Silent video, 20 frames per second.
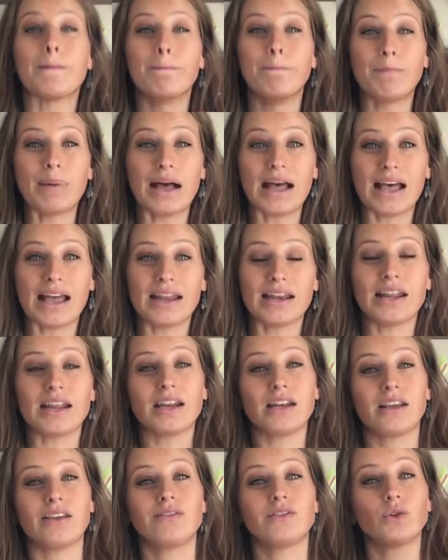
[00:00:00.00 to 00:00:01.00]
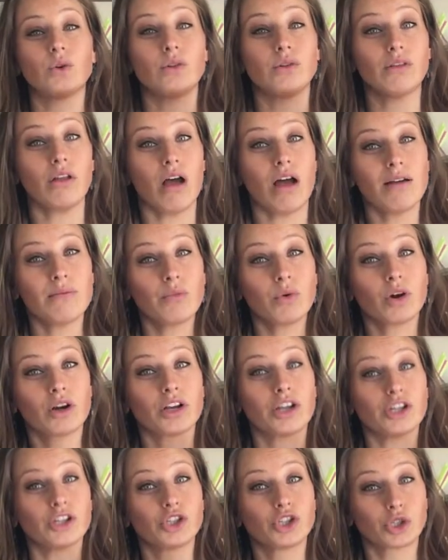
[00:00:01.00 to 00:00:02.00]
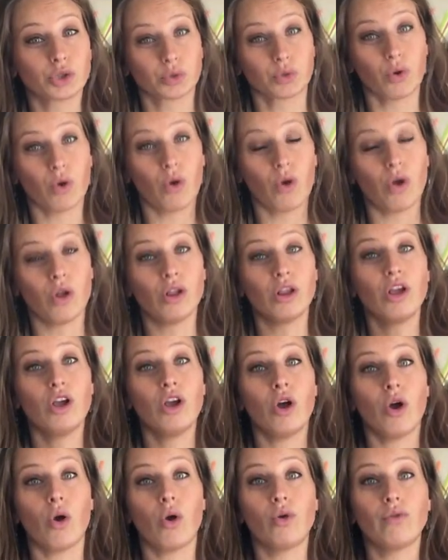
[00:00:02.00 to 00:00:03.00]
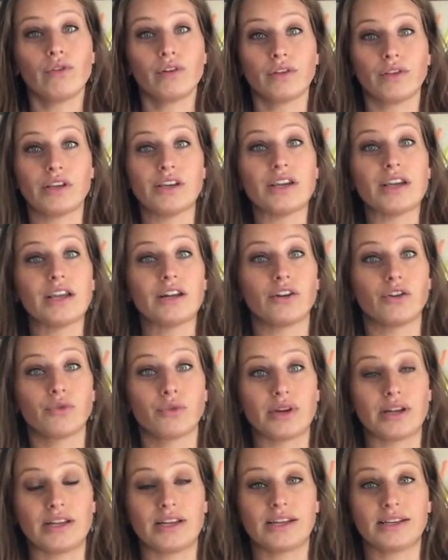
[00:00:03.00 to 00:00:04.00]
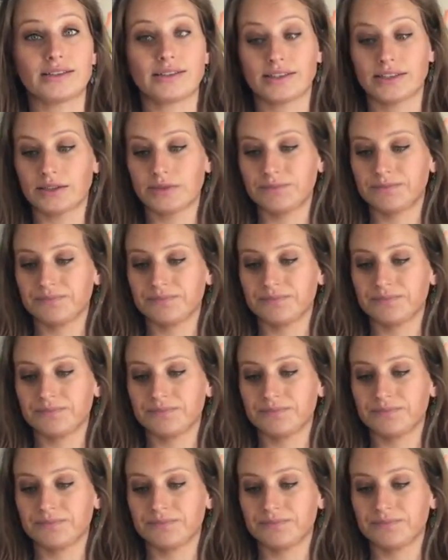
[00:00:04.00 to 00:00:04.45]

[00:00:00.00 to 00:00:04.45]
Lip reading: but it gives you a lot more control over the ingredients.